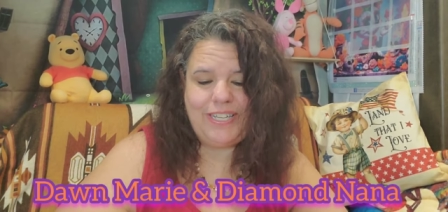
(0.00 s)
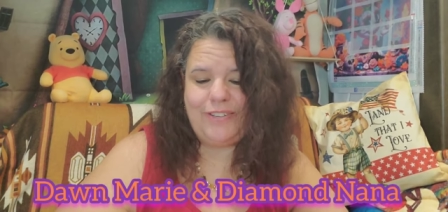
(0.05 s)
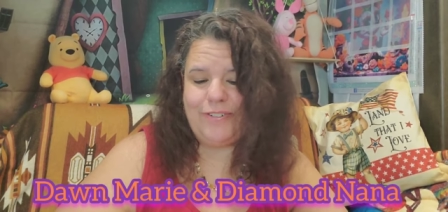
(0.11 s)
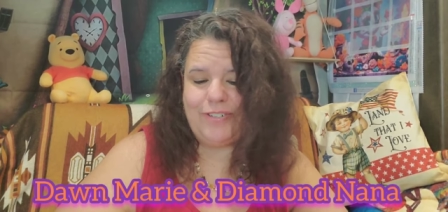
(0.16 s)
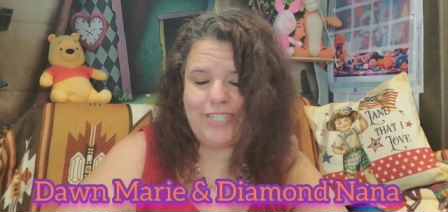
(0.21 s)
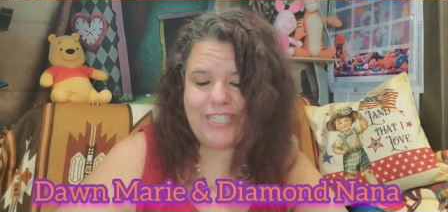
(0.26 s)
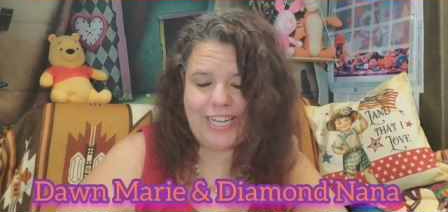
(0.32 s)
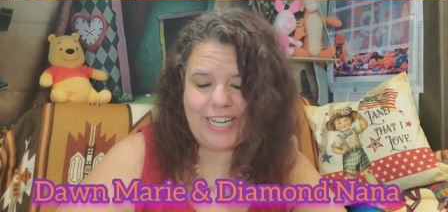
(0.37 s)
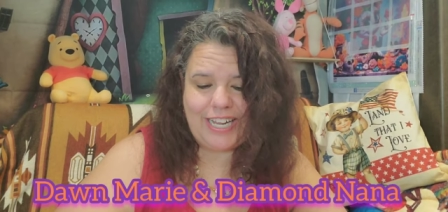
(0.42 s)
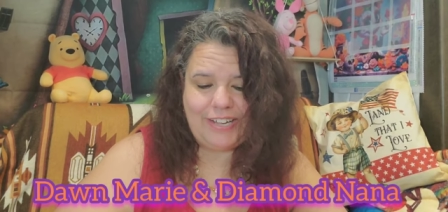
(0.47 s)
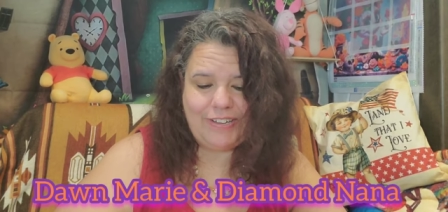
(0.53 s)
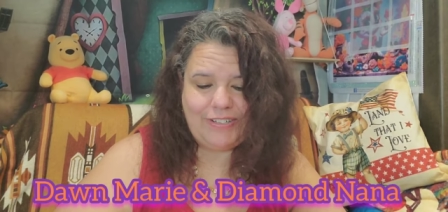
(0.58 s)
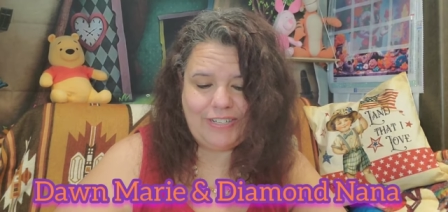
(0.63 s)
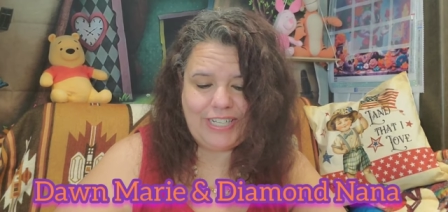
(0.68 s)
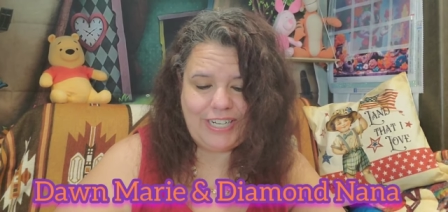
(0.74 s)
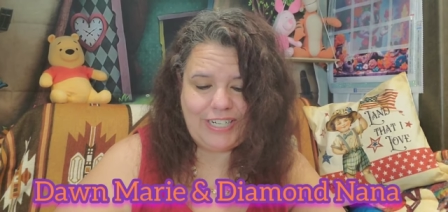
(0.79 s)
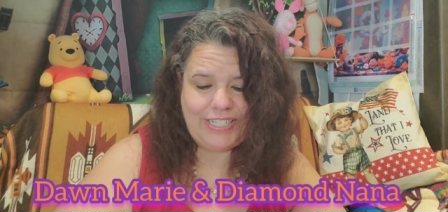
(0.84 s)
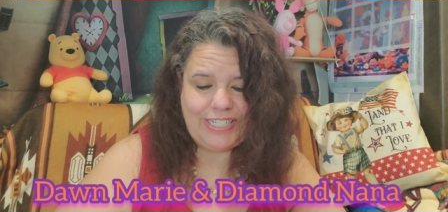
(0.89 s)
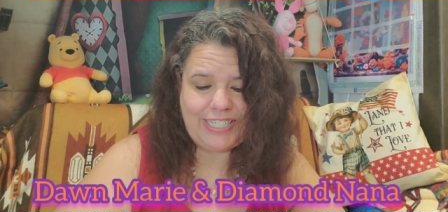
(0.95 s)
Go check
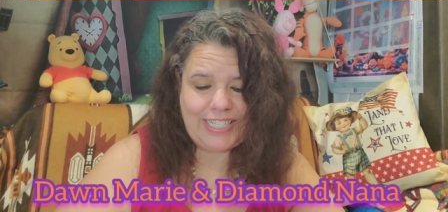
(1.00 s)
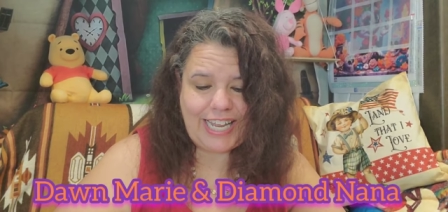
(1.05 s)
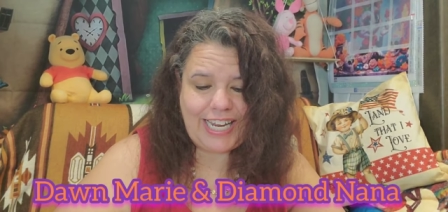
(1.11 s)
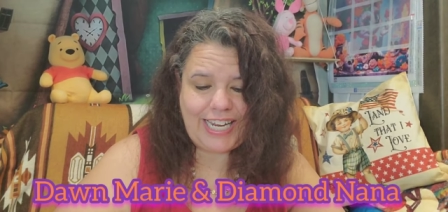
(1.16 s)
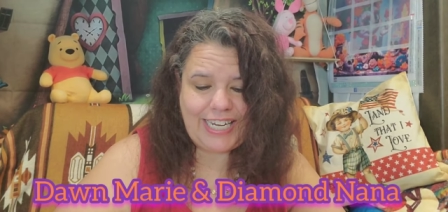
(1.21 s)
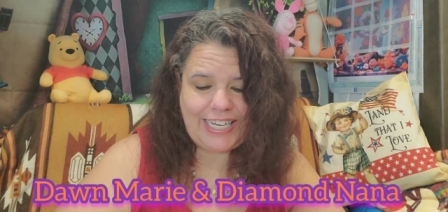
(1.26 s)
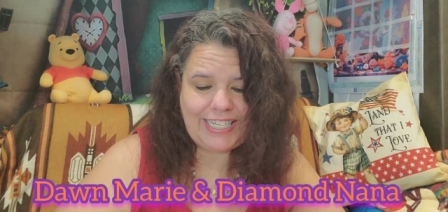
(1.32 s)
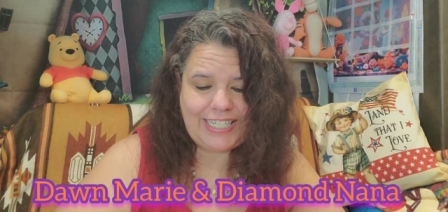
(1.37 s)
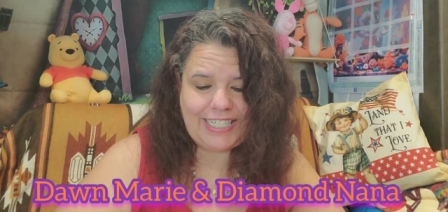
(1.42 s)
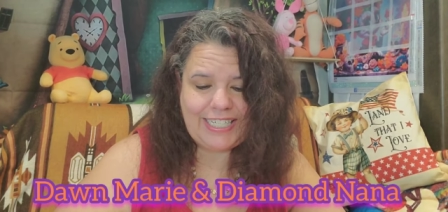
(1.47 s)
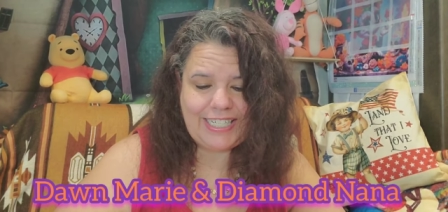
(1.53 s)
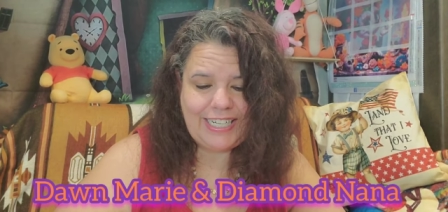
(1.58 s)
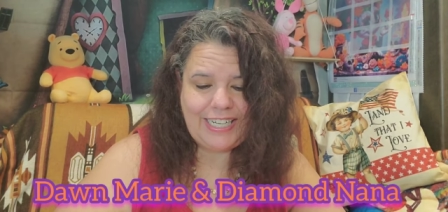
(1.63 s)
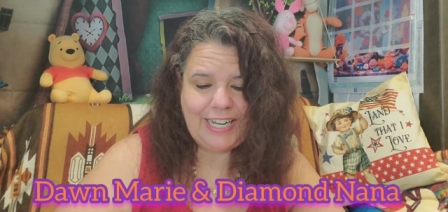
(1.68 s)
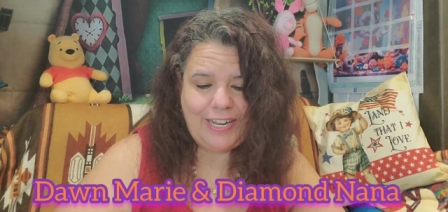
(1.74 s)
out their site,